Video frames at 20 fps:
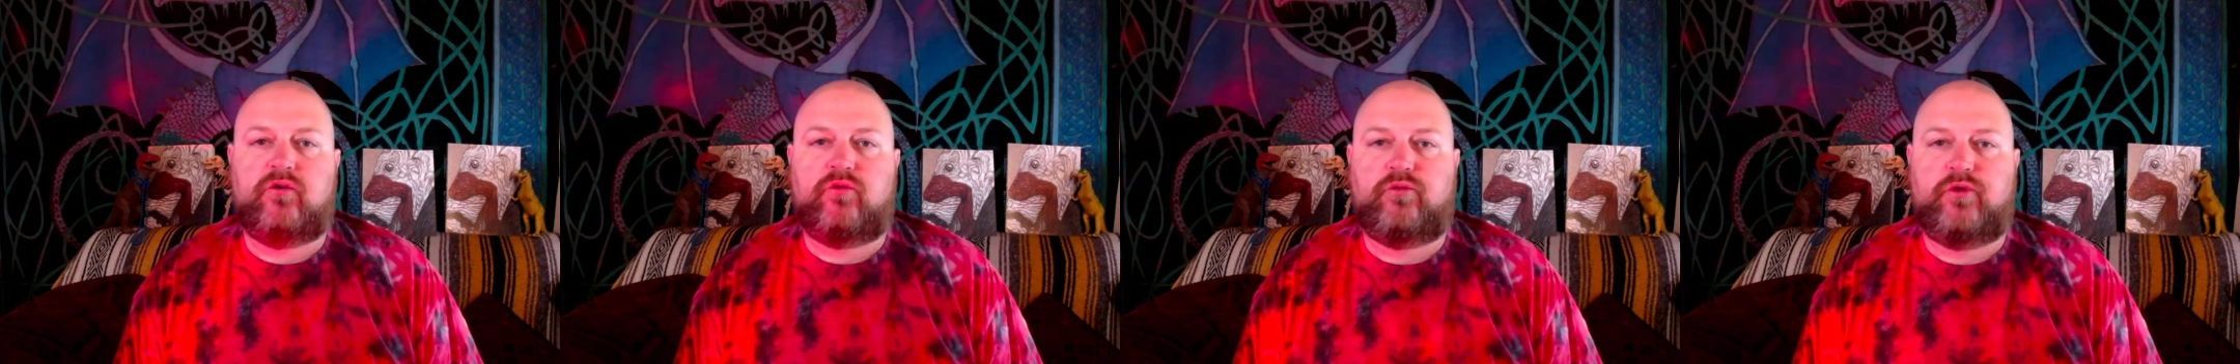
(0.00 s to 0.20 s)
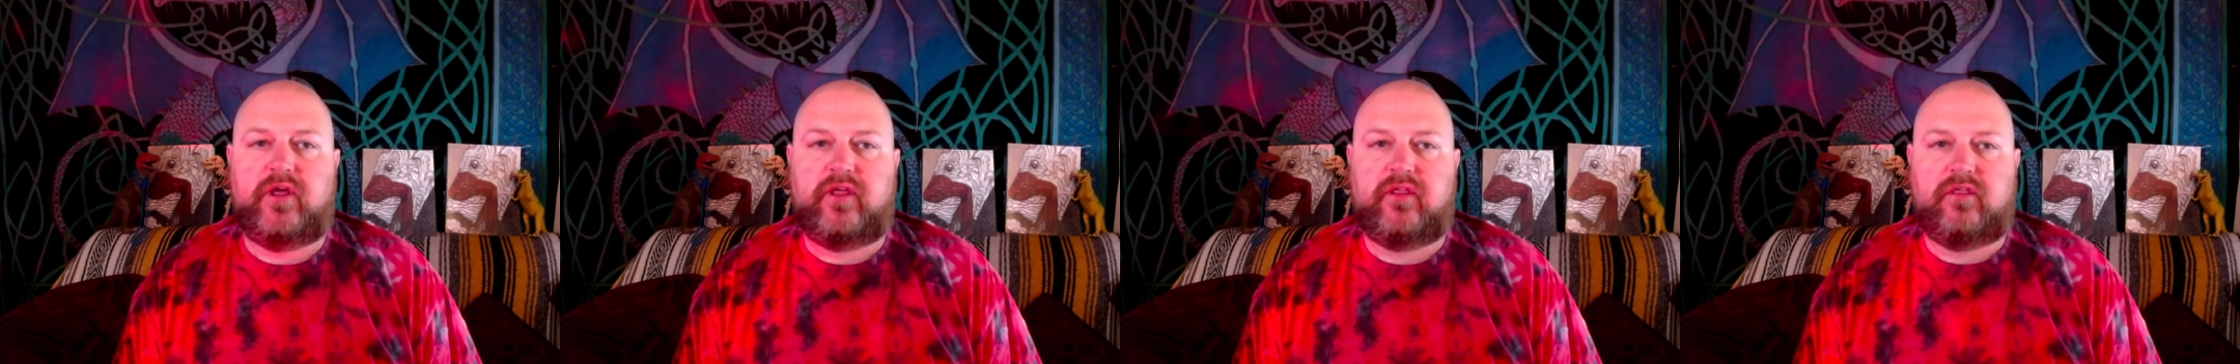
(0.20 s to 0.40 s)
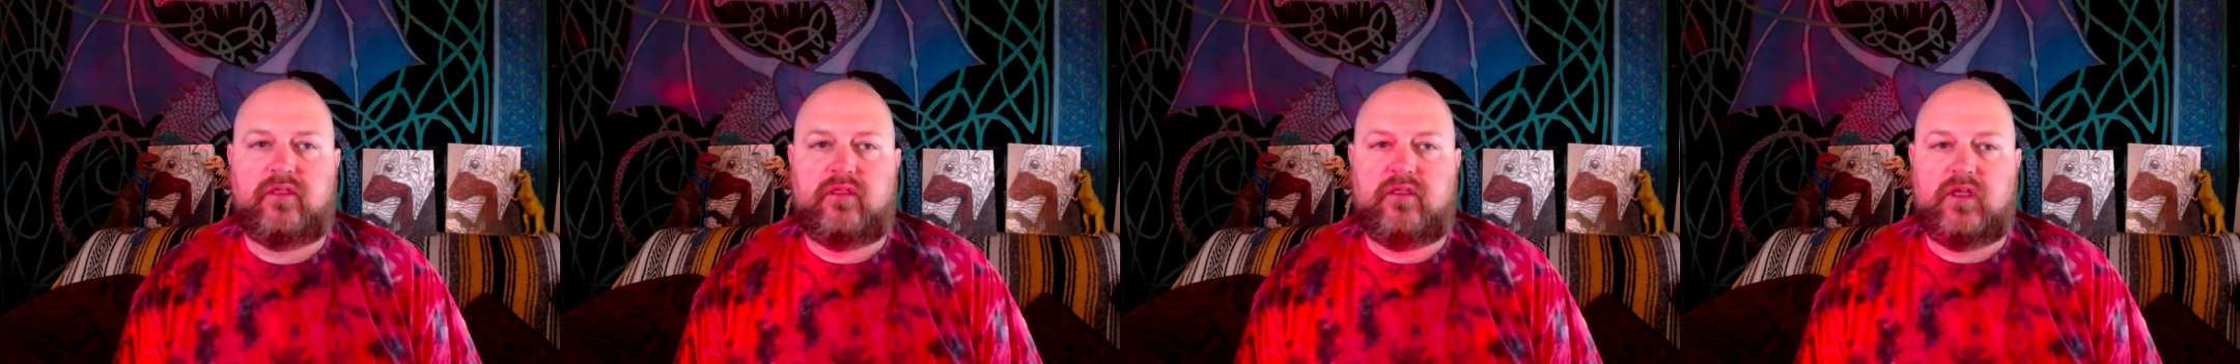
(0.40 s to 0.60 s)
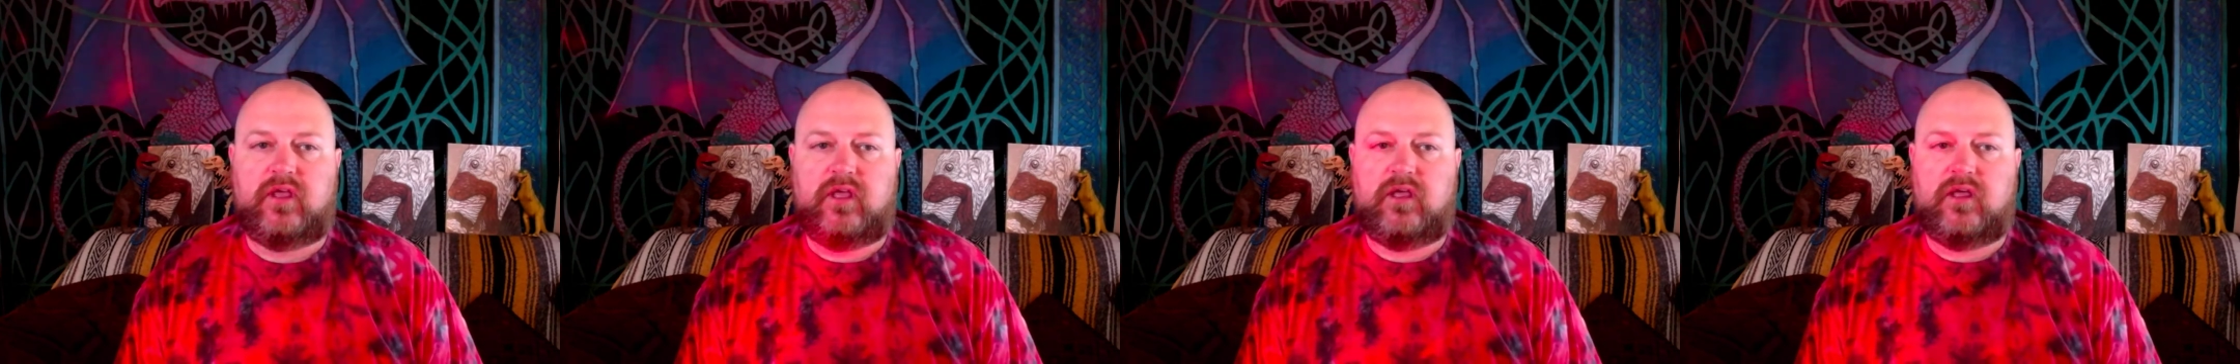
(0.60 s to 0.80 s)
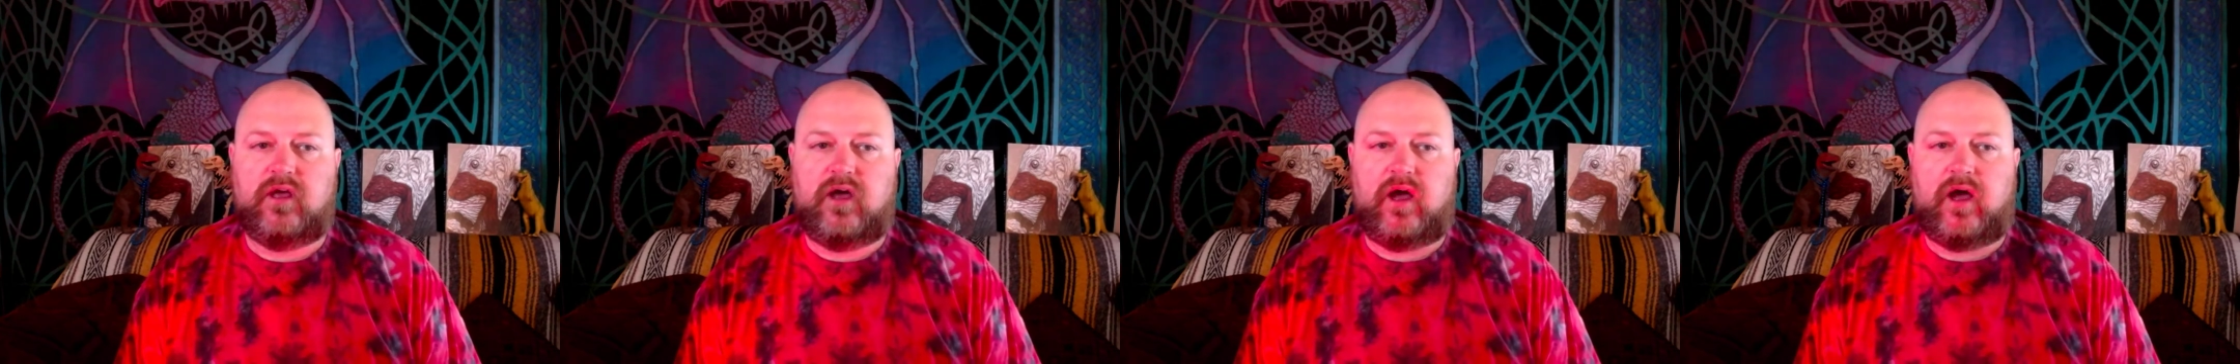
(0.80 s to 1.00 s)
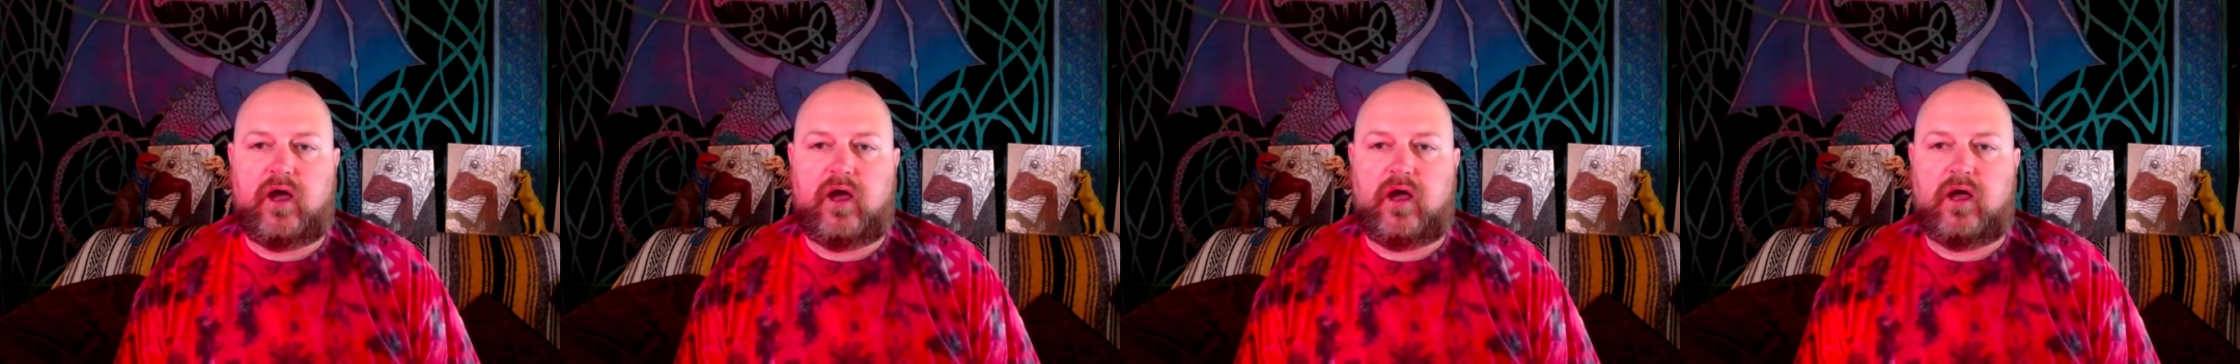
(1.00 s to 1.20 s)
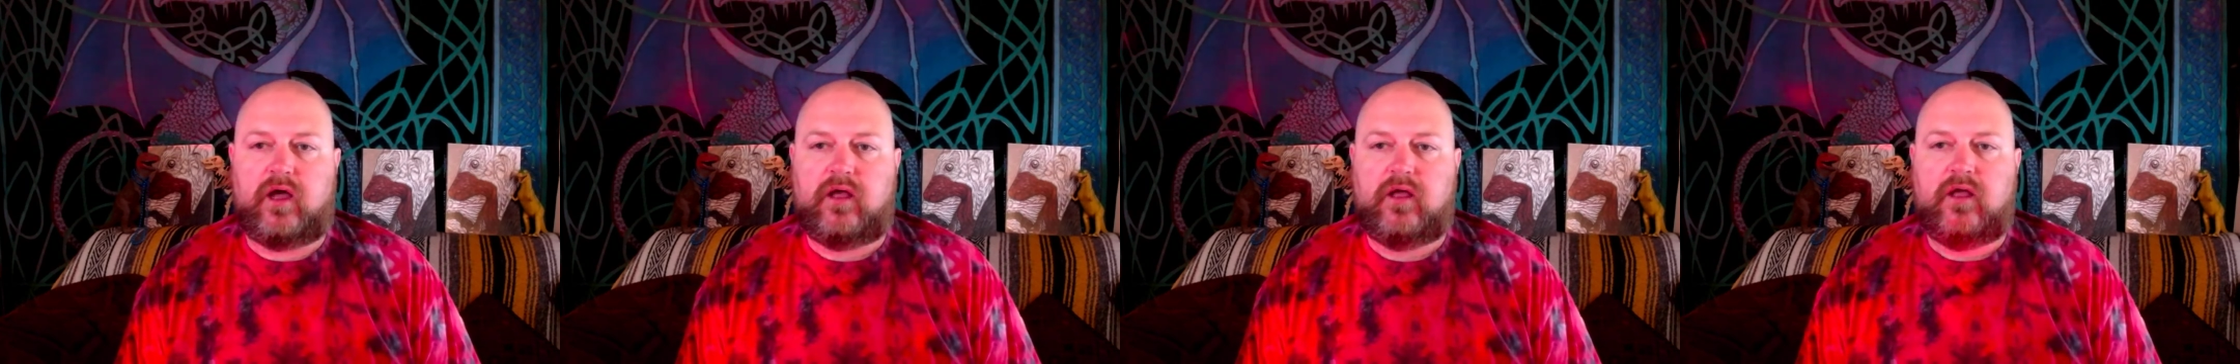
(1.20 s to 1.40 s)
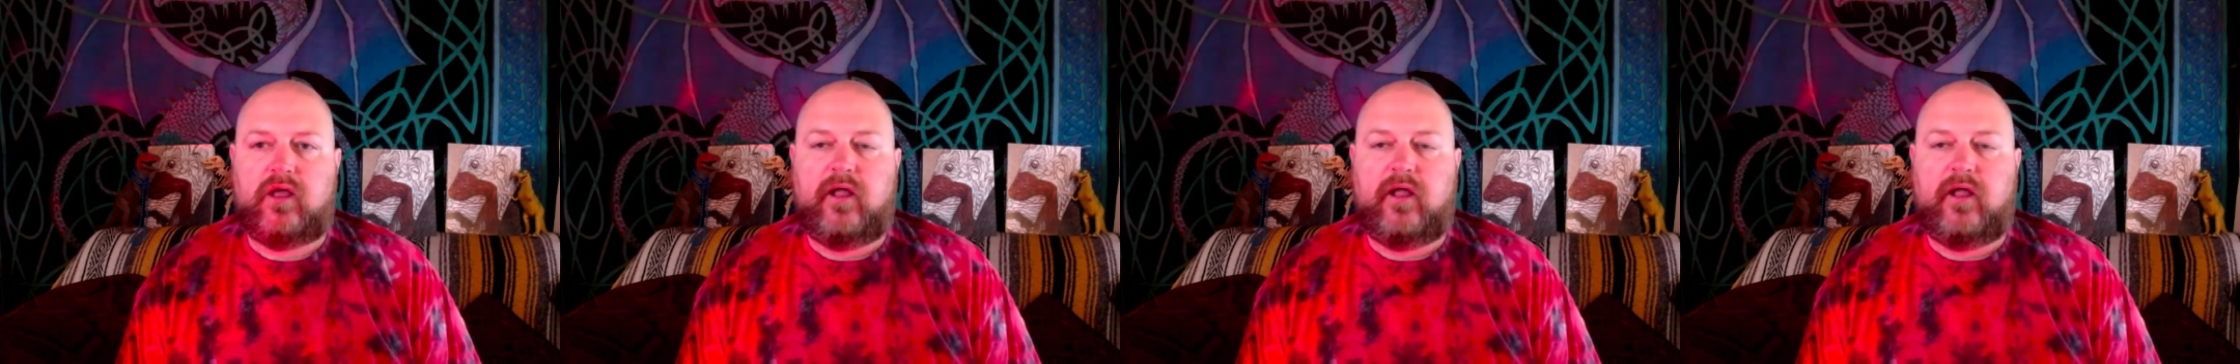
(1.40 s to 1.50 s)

with the uh,